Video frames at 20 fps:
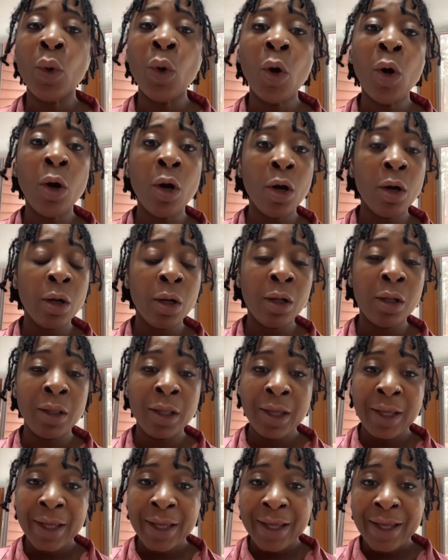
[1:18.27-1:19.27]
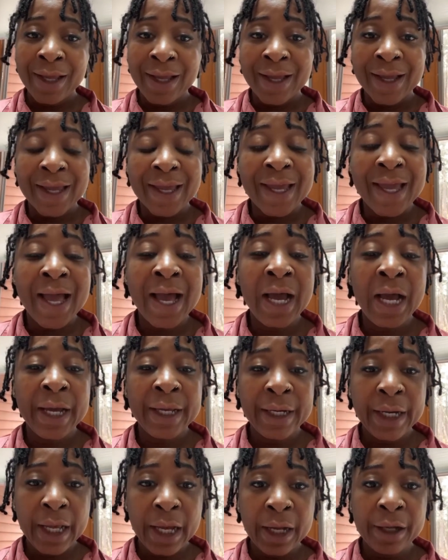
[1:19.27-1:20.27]
or
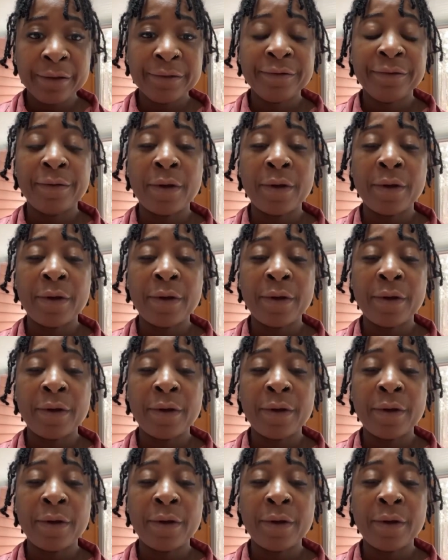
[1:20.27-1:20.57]
kind of